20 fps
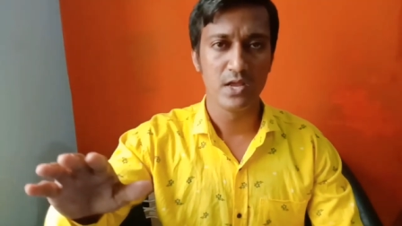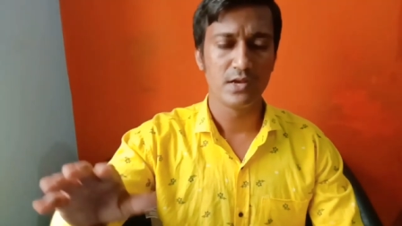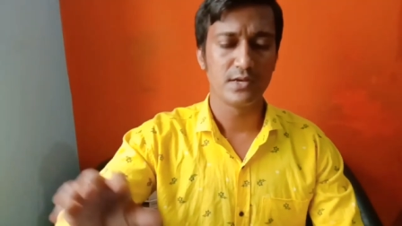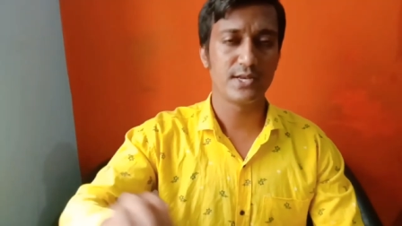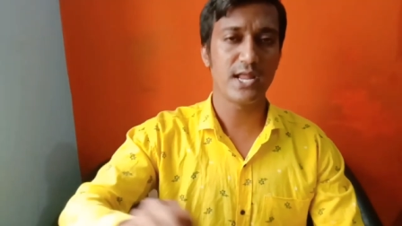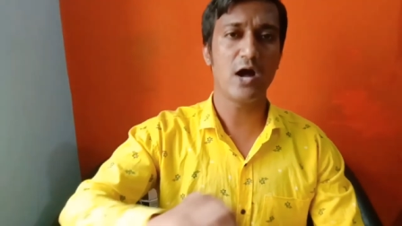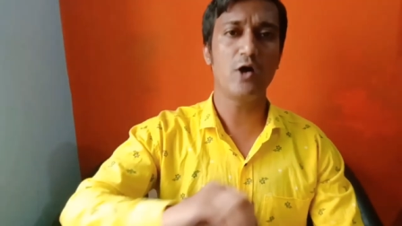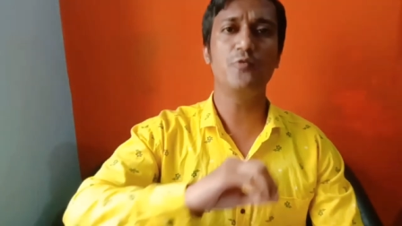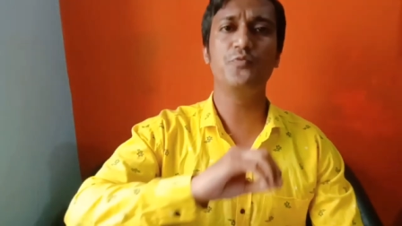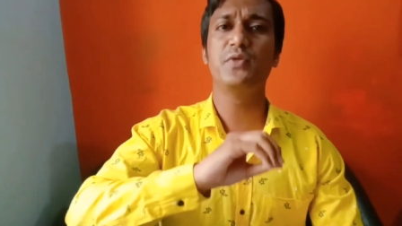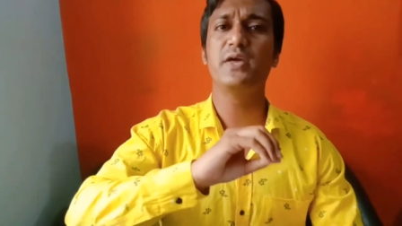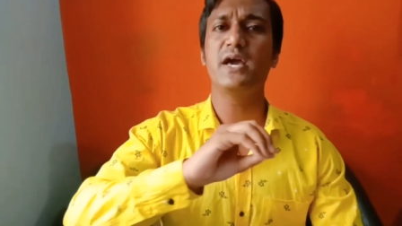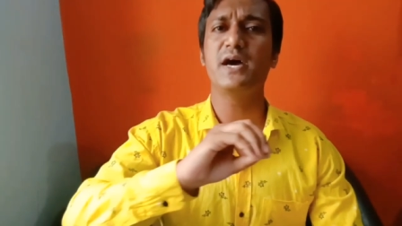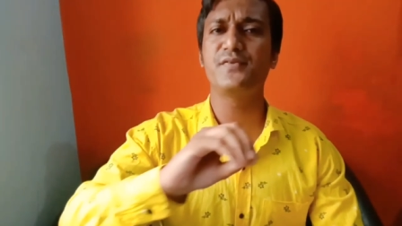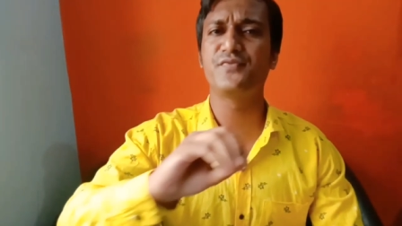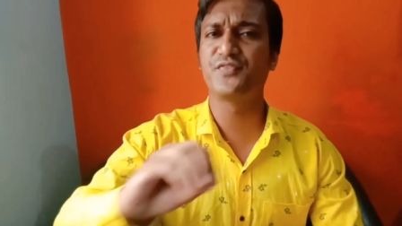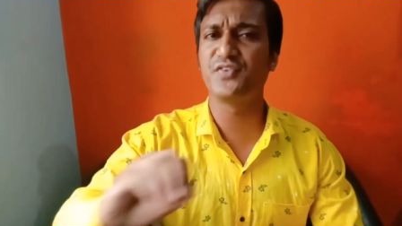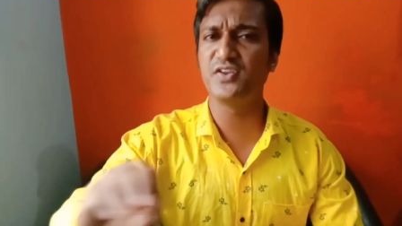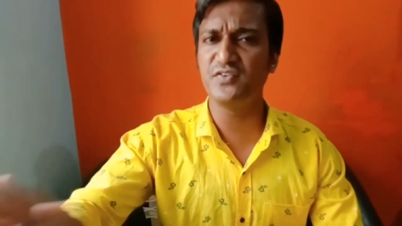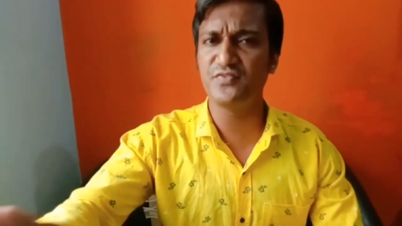Now they are
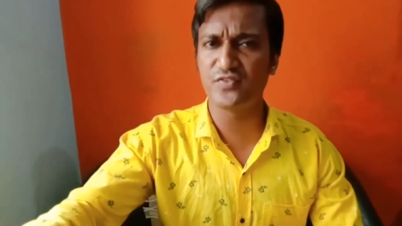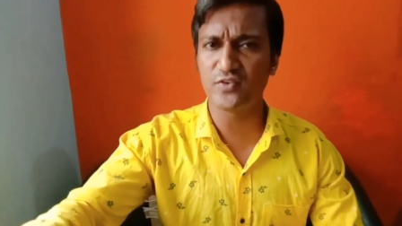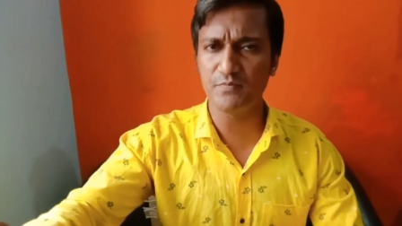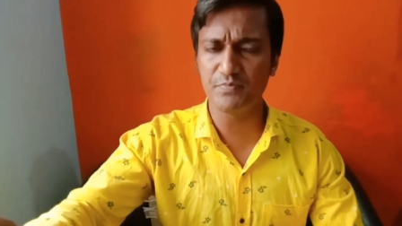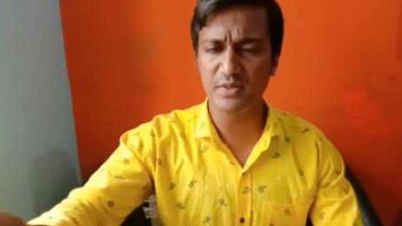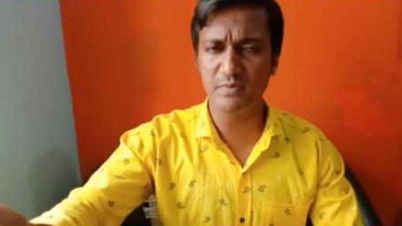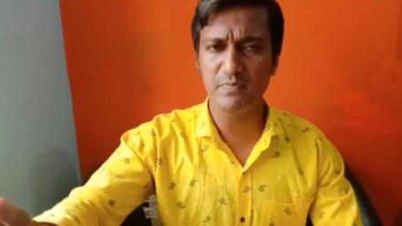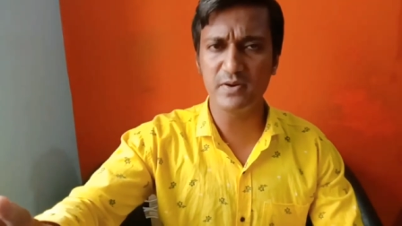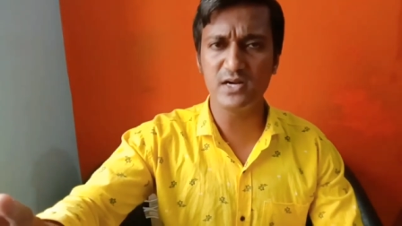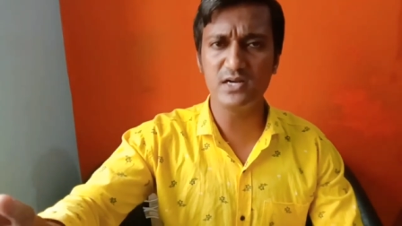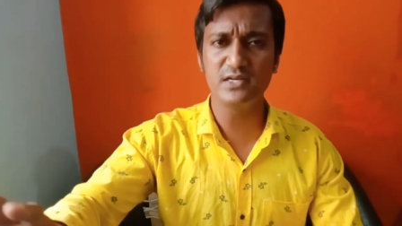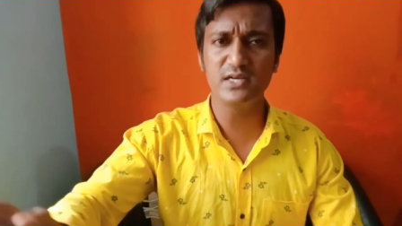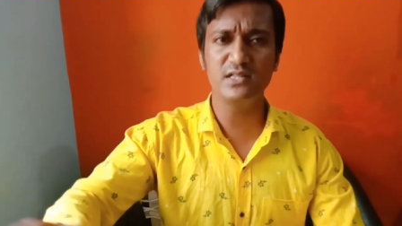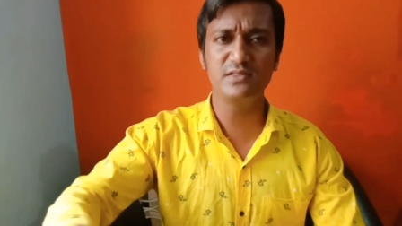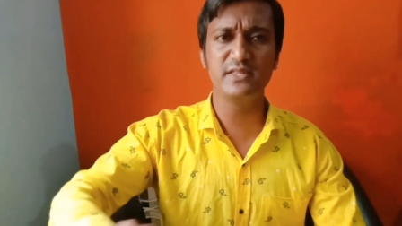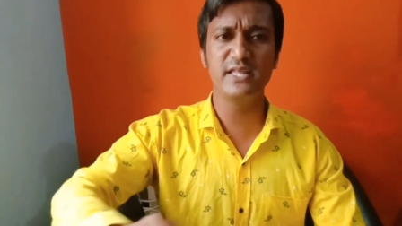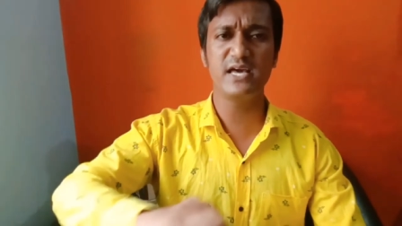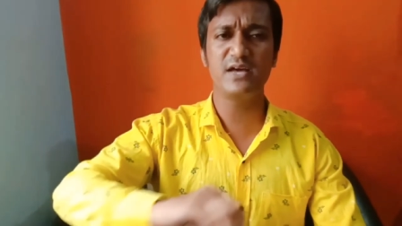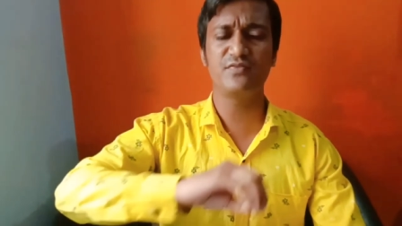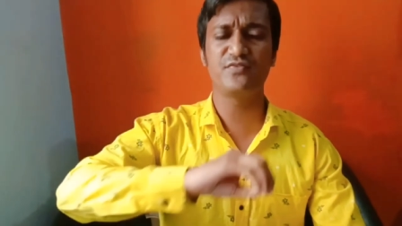free from the
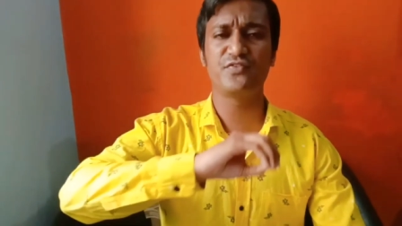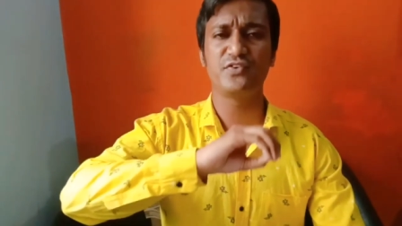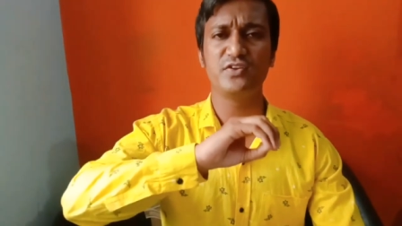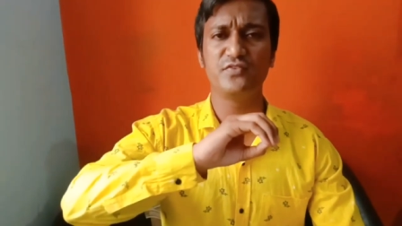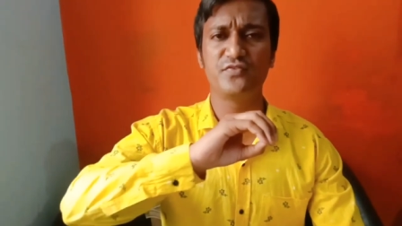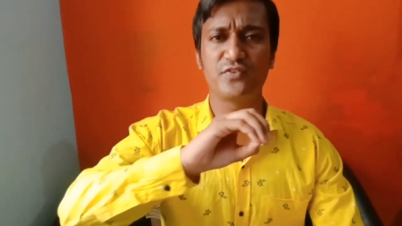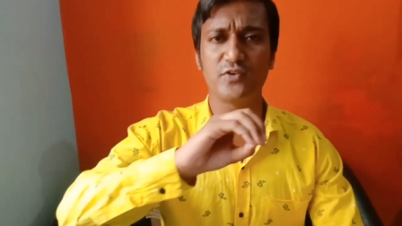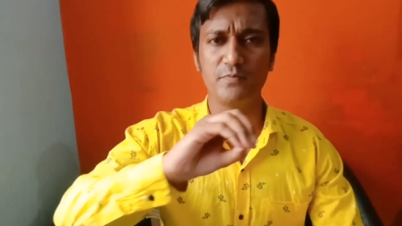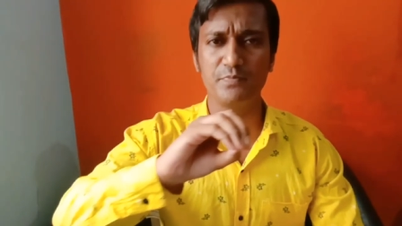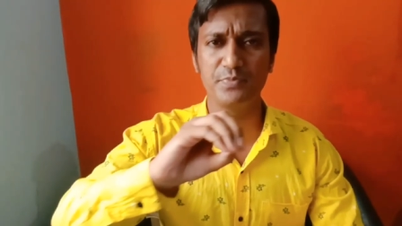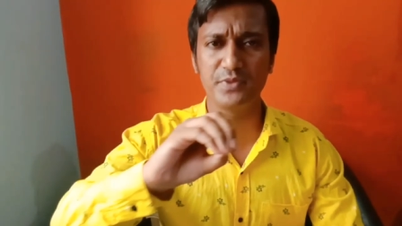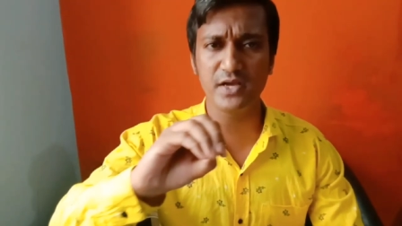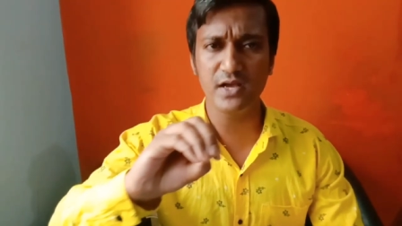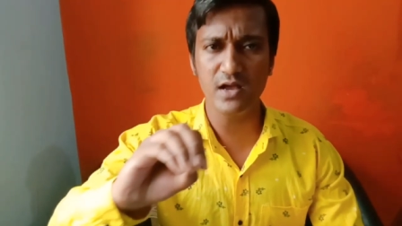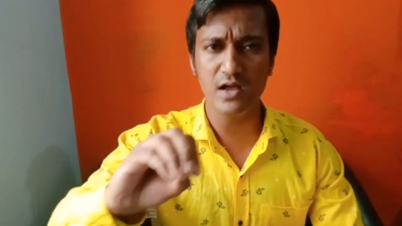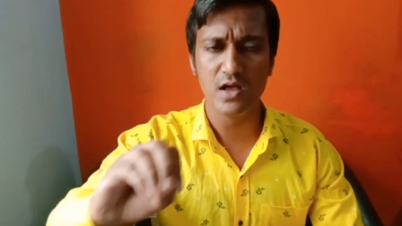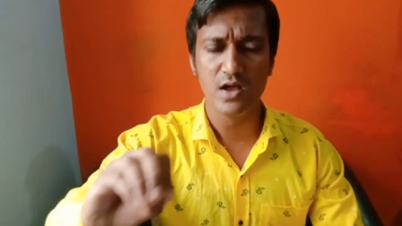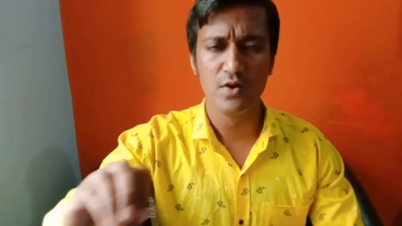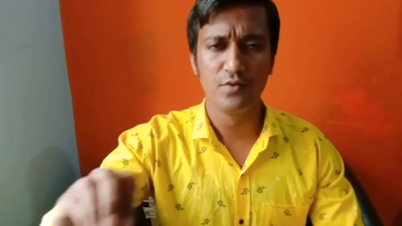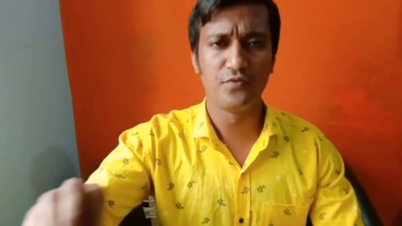burden, they are free from
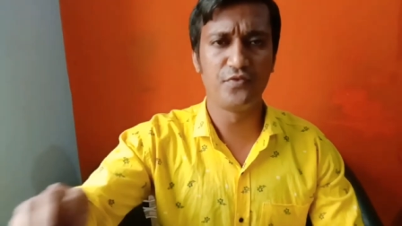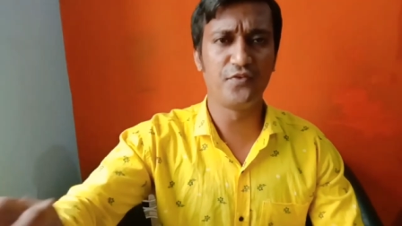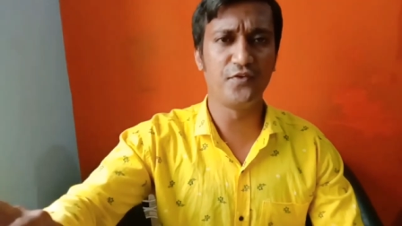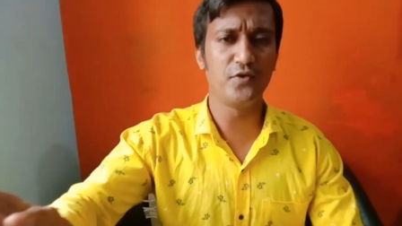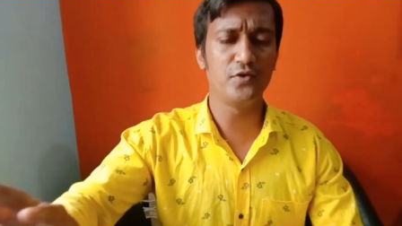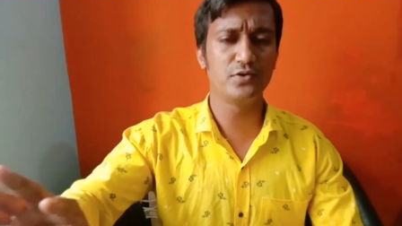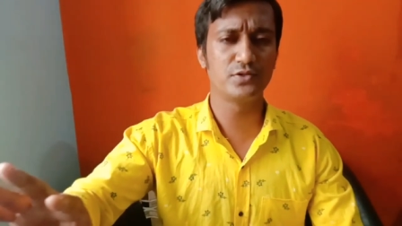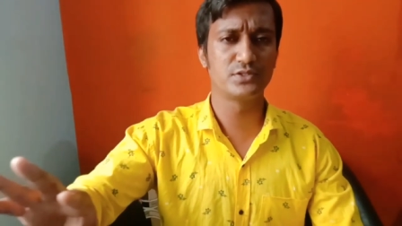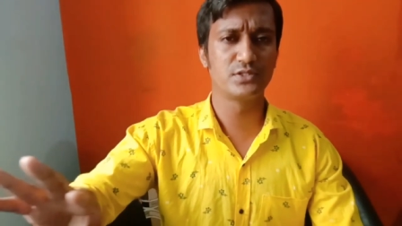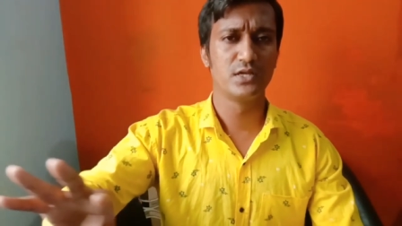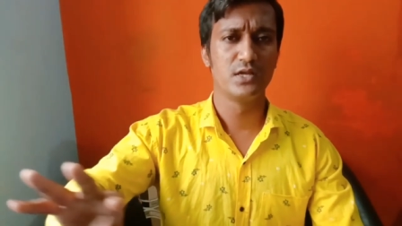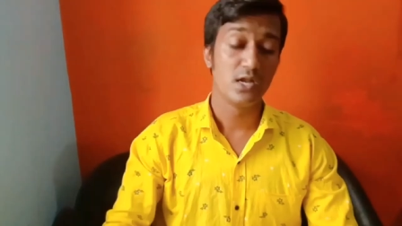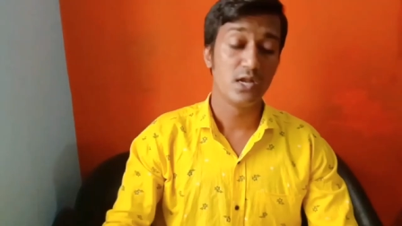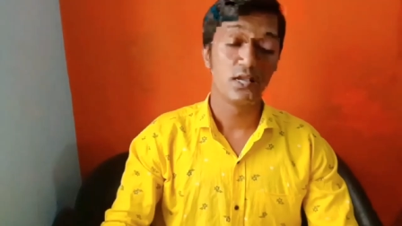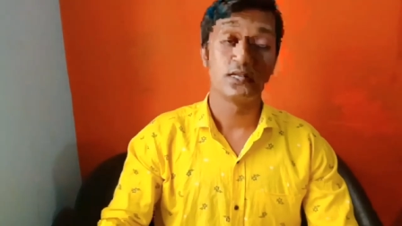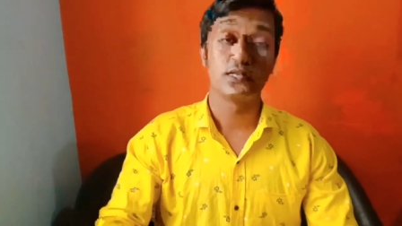the force.